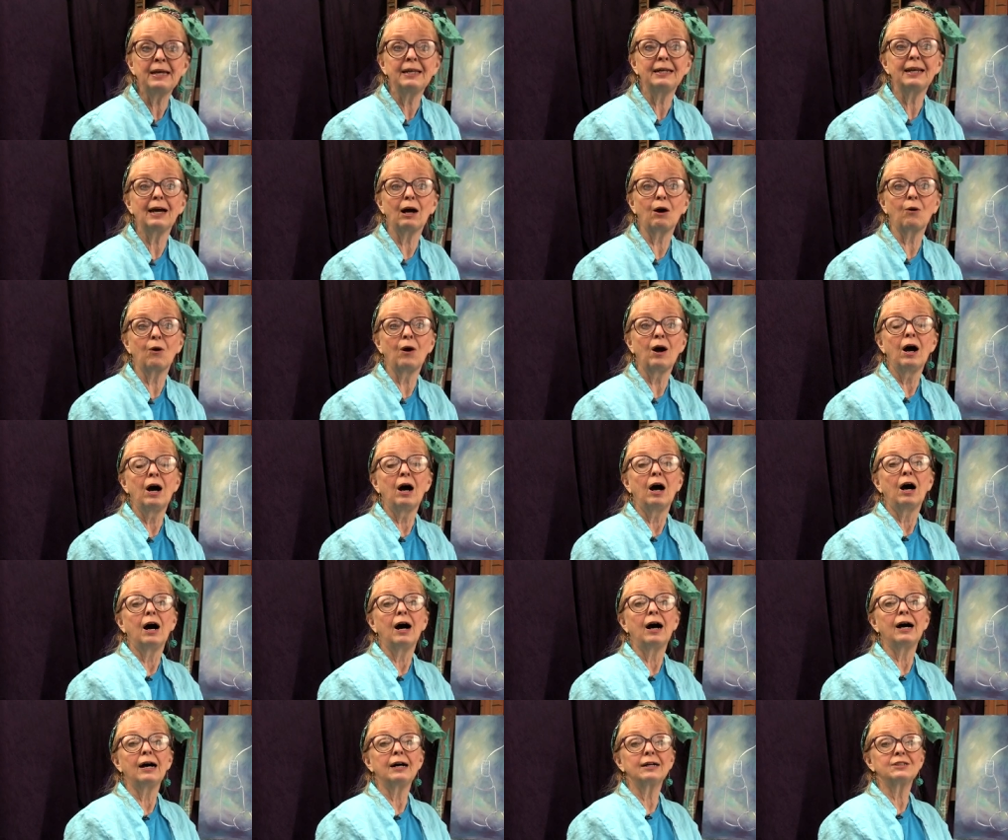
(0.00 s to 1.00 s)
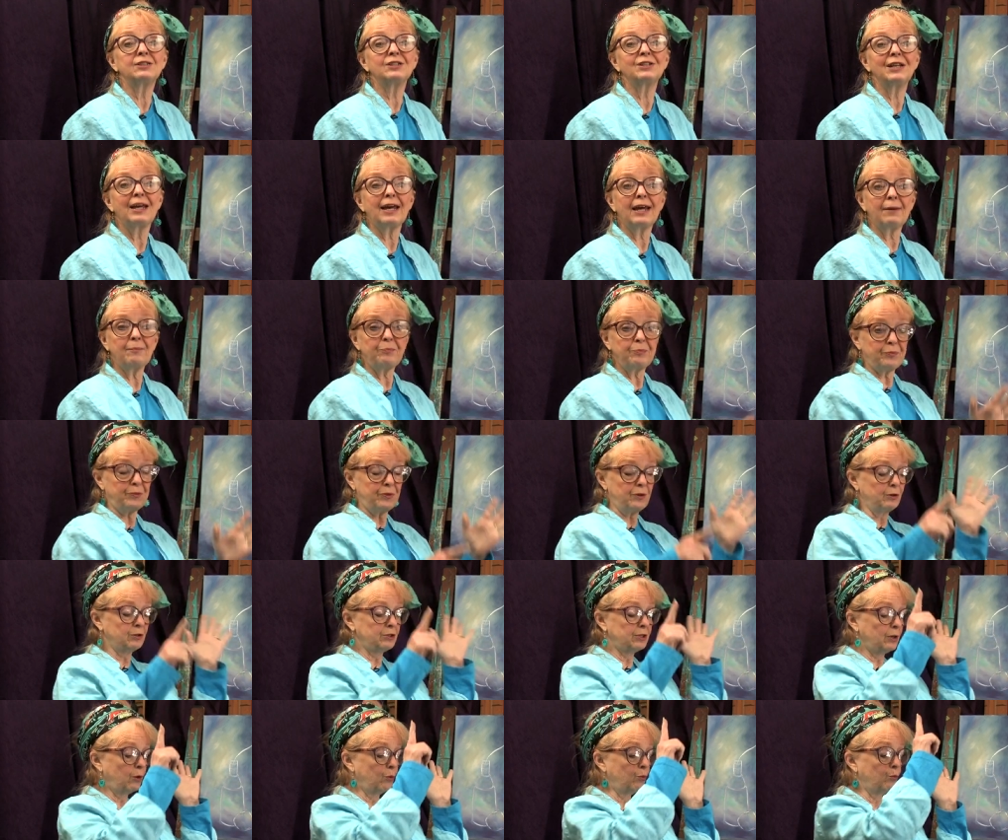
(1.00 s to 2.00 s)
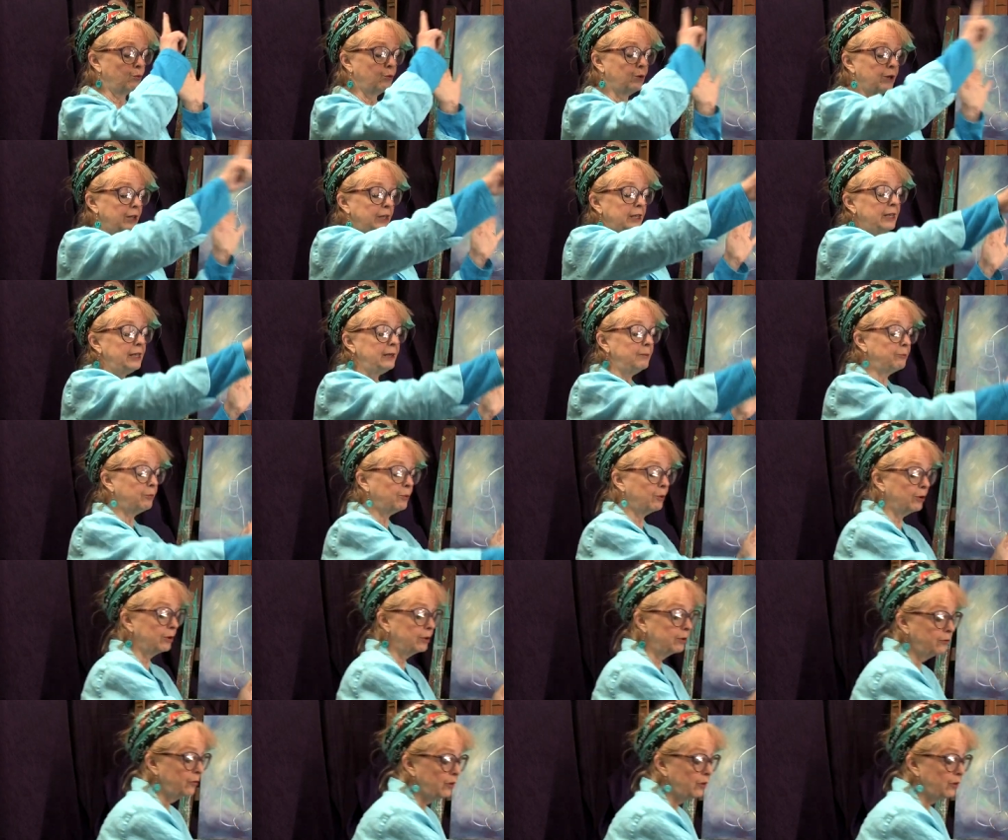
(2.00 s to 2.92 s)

Now, uh, today there's a really important